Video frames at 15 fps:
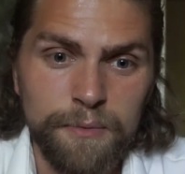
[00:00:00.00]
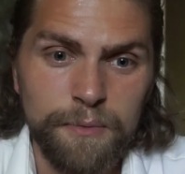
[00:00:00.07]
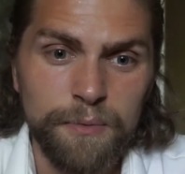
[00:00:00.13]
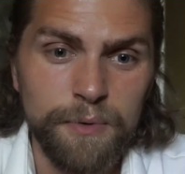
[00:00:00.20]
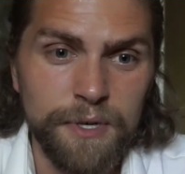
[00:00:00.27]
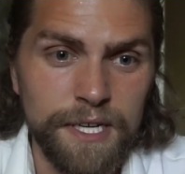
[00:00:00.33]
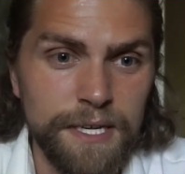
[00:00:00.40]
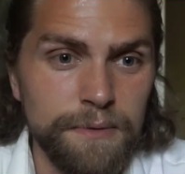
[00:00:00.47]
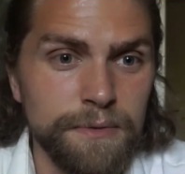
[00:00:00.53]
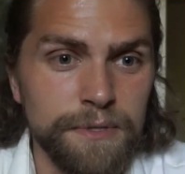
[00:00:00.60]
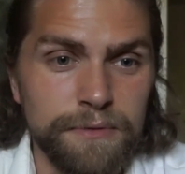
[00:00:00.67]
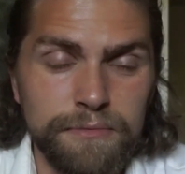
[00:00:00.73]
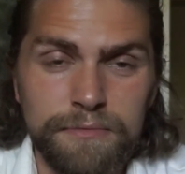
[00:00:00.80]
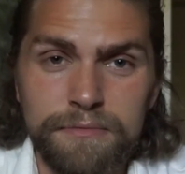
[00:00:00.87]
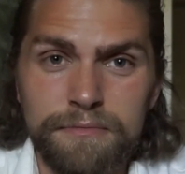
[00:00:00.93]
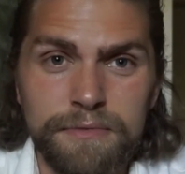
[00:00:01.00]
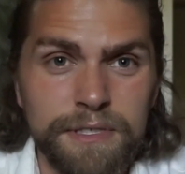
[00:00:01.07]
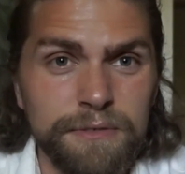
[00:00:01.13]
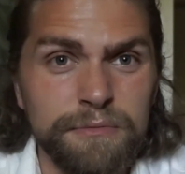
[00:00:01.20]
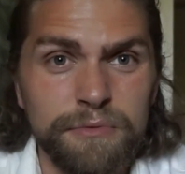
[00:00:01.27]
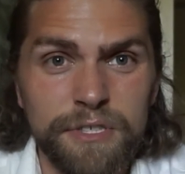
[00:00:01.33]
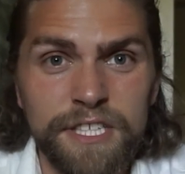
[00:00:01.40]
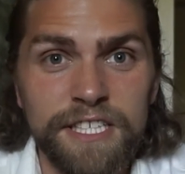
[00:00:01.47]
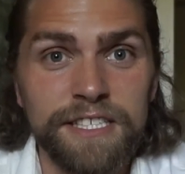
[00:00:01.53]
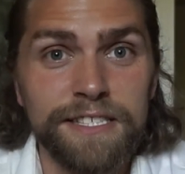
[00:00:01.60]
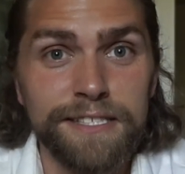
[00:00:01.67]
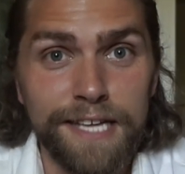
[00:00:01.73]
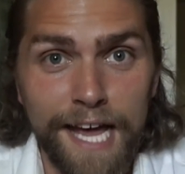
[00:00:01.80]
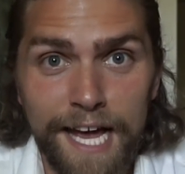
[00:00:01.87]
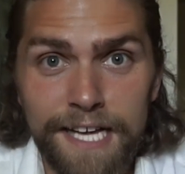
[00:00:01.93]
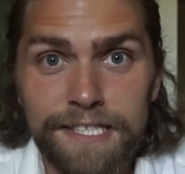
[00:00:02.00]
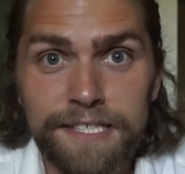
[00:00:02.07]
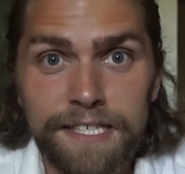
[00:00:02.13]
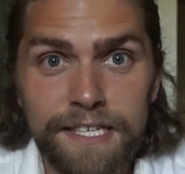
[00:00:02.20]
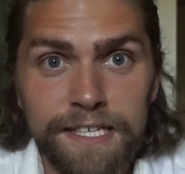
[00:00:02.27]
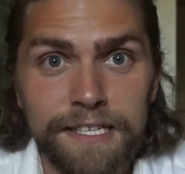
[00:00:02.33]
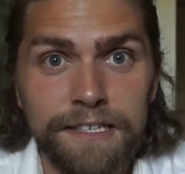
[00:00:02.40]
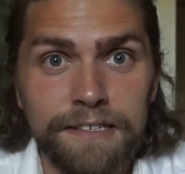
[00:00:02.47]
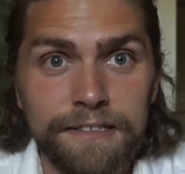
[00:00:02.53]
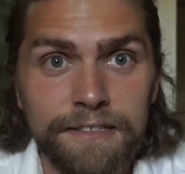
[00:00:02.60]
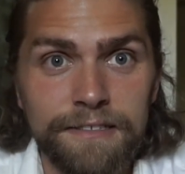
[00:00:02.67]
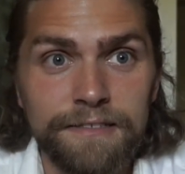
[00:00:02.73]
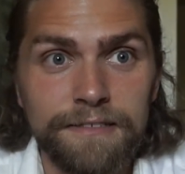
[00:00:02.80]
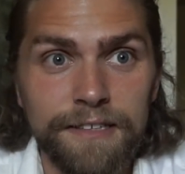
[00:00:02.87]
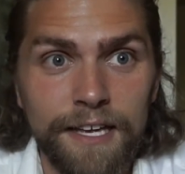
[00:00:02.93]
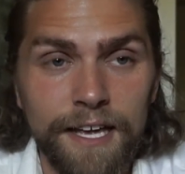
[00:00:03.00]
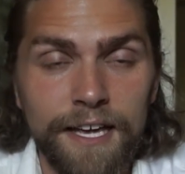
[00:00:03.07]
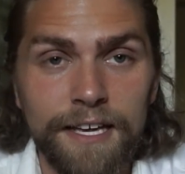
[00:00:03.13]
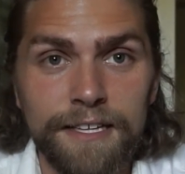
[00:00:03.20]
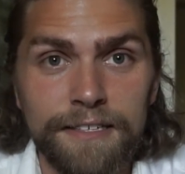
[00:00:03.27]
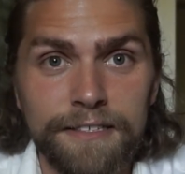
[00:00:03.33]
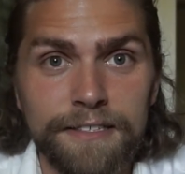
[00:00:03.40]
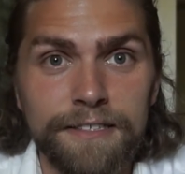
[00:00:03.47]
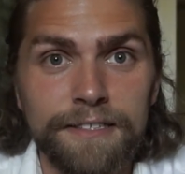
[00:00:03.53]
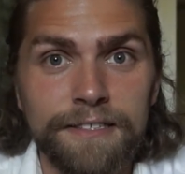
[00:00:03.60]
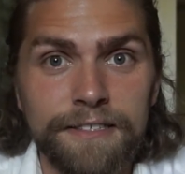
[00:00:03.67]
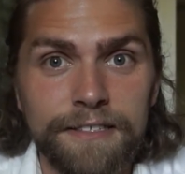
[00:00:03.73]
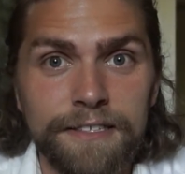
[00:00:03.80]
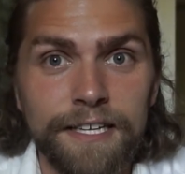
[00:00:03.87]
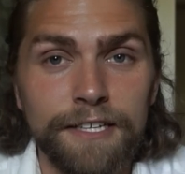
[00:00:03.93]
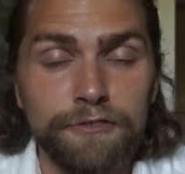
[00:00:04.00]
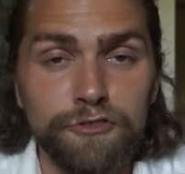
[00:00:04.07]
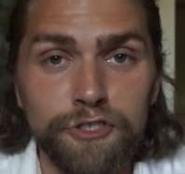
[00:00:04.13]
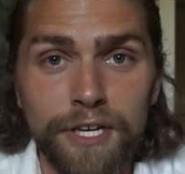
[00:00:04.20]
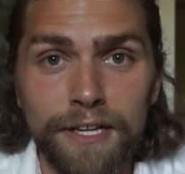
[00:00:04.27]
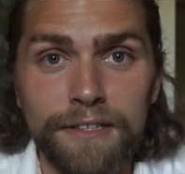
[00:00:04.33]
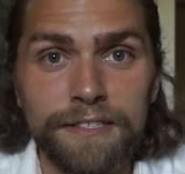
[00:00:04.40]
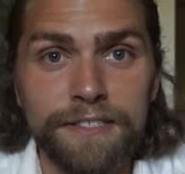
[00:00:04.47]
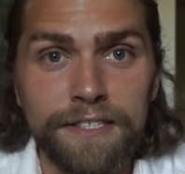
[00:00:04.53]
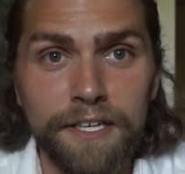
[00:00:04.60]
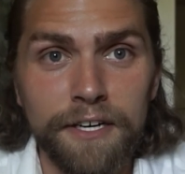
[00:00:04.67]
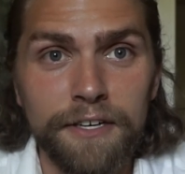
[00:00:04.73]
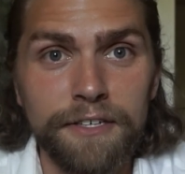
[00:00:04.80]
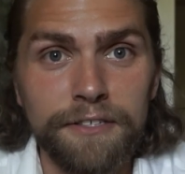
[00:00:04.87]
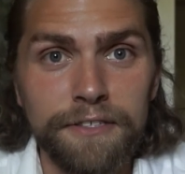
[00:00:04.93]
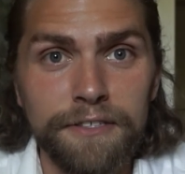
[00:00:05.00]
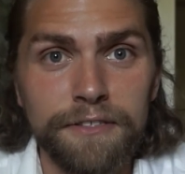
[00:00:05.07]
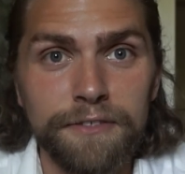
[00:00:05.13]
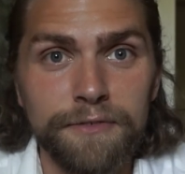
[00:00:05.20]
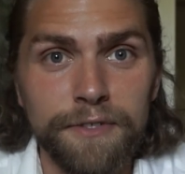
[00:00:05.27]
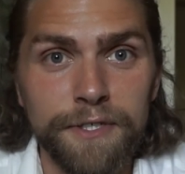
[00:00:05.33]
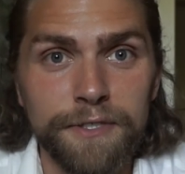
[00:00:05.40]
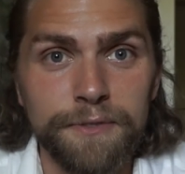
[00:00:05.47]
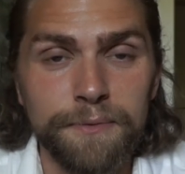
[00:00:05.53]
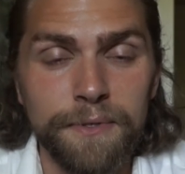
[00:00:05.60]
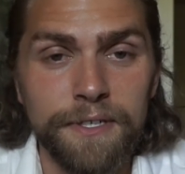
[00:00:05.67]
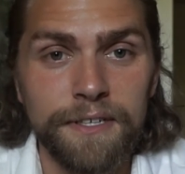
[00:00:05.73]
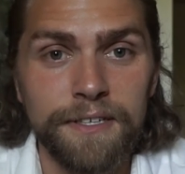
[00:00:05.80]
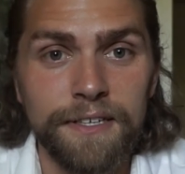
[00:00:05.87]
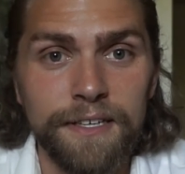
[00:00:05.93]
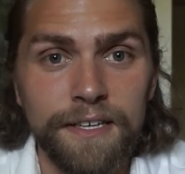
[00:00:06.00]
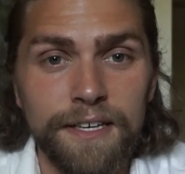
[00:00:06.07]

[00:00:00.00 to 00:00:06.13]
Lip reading: Woody is really sassy and a jealous character in the first one.